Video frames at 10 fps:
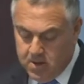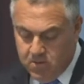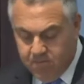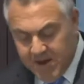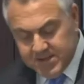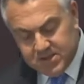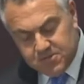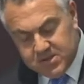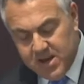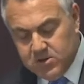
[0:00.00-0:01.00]
We've made
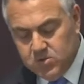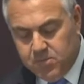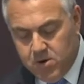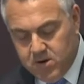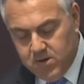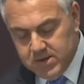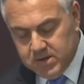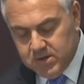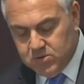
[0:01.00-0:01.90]
substantial progress in